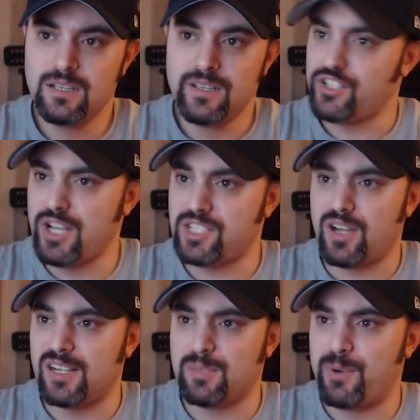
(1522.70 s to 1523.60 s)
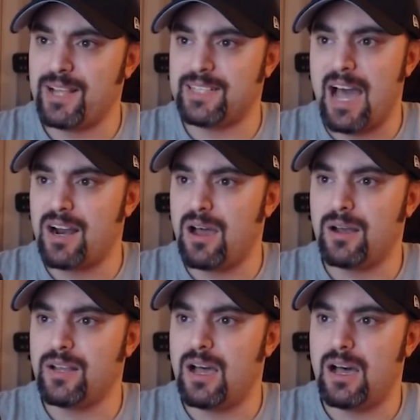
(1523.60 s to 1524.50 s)
Shit started to break down
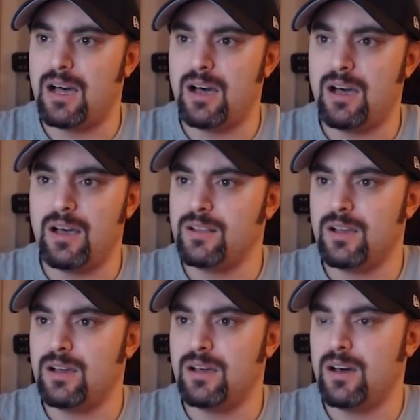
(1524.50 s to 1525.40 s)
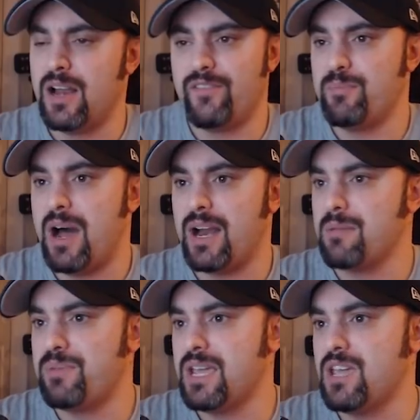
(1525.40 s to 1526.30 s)
on uh, on uh, on everybody,
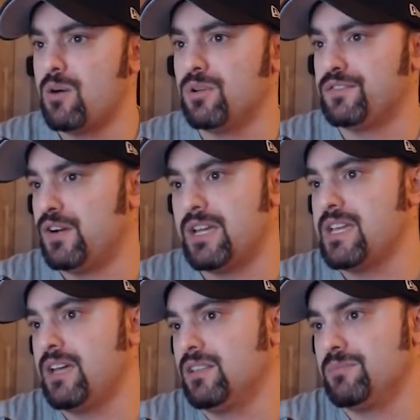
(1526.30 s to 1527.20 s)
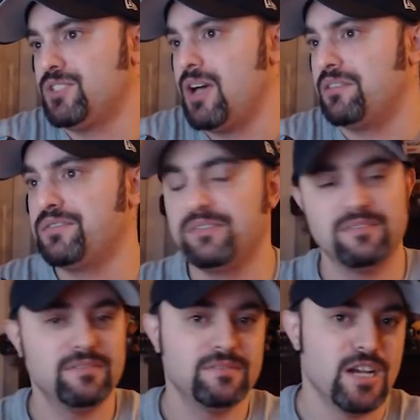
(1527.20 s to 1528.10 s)
and Biggie almost fucking killed himself
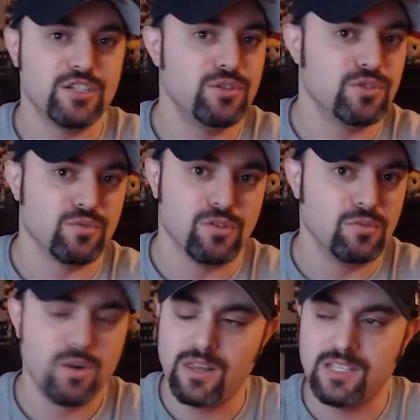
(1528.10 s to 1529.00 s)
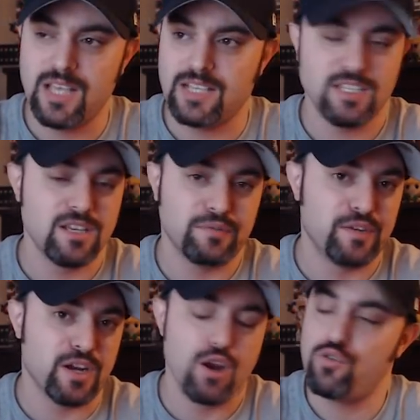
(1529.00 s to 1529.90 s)
as usual. One of these days he's gonna
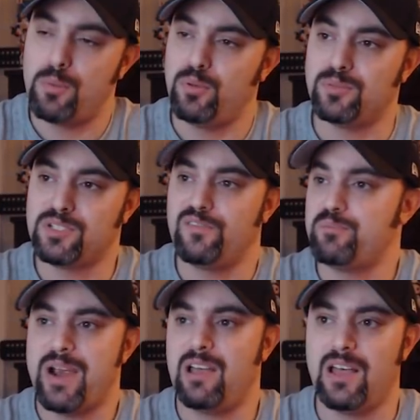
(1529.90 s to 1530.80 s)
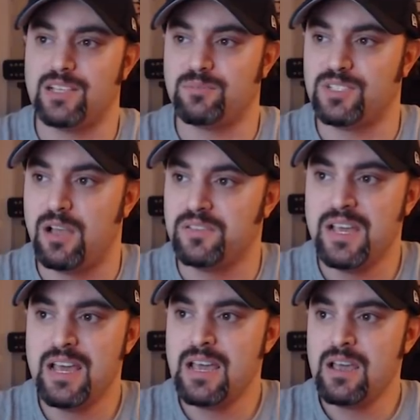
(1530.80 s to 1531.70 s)
fucking cripple himself and paralyze himself.
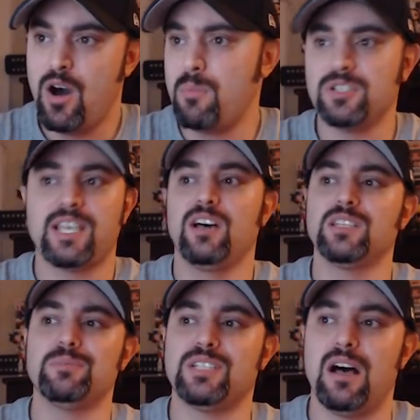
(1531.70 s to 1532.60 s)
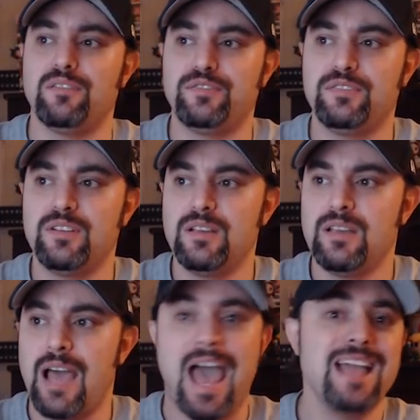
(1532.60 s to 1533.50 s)
Almost killed himself
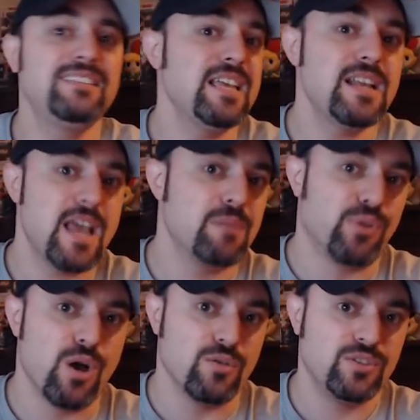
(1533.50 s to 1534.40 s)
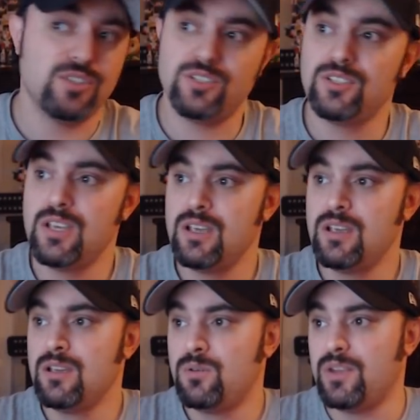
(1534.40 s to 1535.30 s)
and Dean Ambrose,
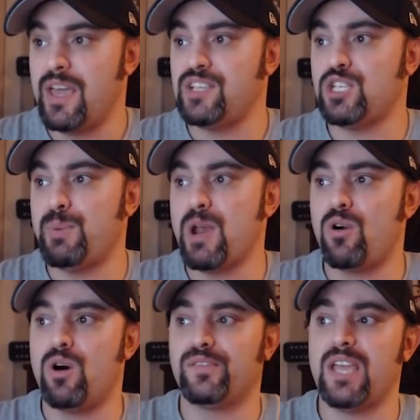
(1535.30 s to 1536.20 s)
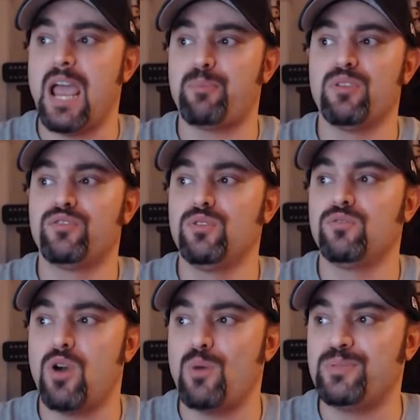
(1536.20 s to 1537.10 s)
where they spear off the apron through
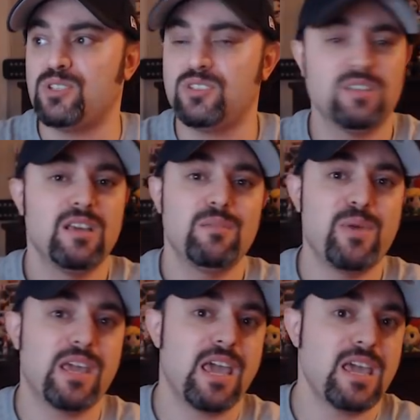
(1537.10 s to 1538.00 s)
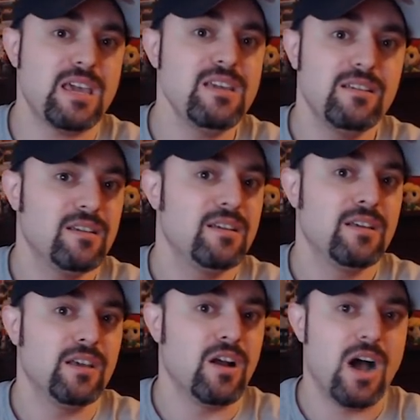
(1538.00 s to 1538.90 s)
the ropes. Big E
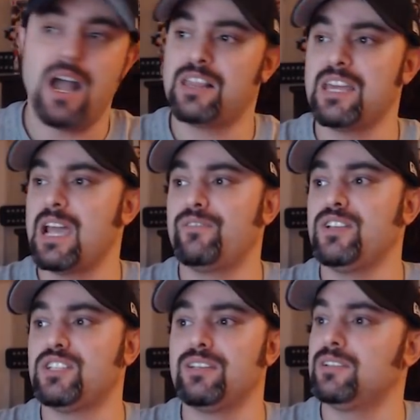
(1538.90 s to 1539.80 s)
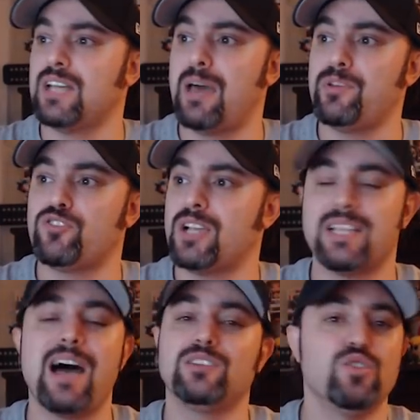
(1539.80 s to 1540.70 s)
you know, I think every single time he tries
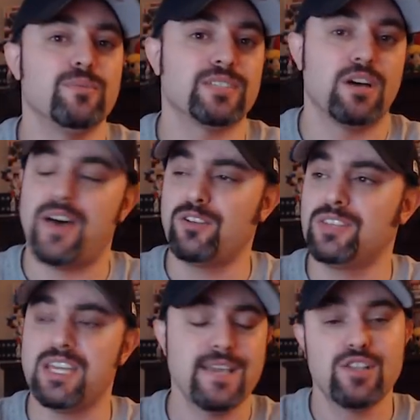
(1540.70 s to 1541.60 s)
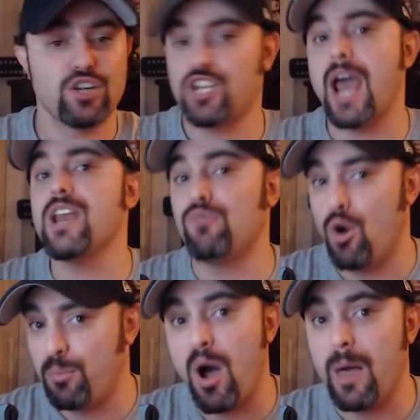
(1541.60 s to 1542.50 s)
to outdo himself, I don't think he touched any
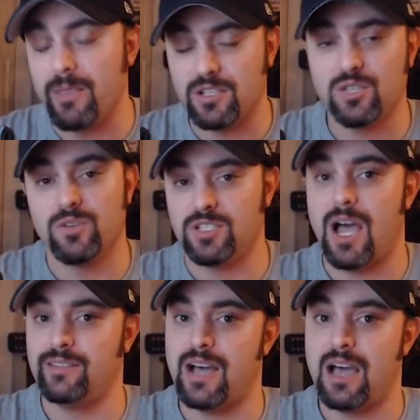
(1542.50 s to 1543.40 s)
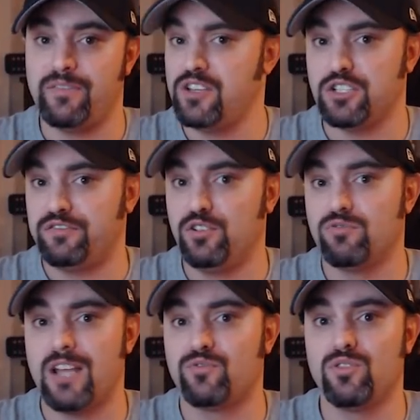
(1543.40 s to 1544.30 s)
rope on this suicide dive. He just flew
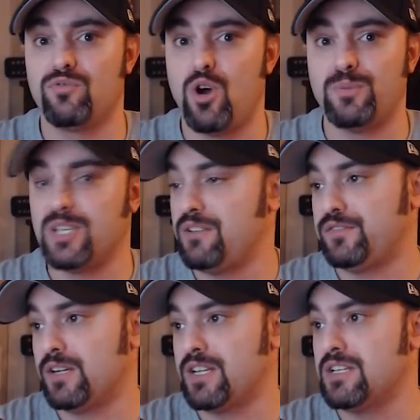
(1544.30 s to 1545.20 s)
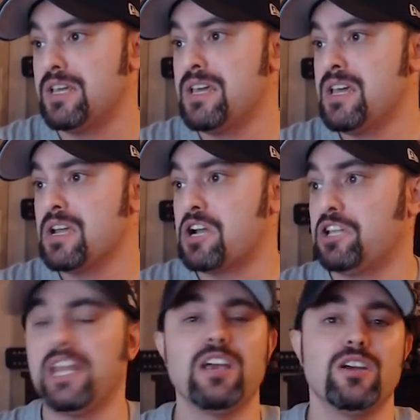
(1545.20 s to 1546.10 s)
right through the ropes and he fucking
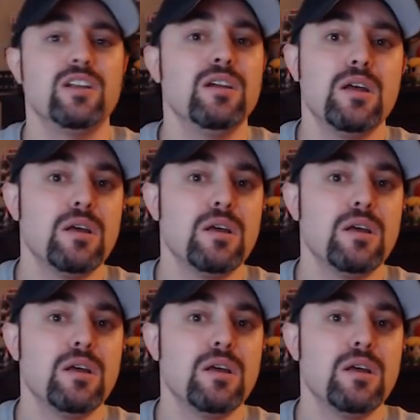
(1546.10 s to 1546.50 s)
cleared